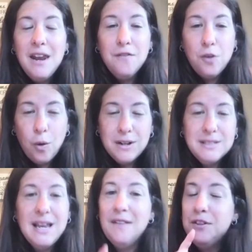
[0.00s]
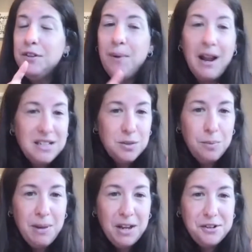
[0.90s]
of course, after you practice
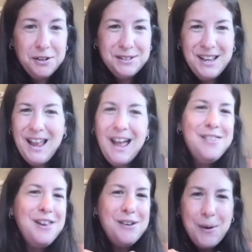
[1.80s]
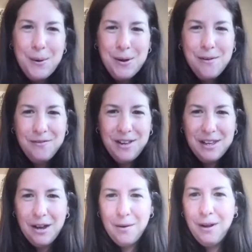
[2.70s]
with pictures, and then you go to a
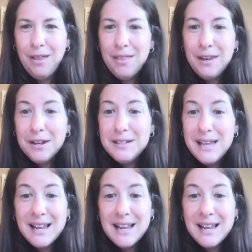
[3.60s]
video, then you can take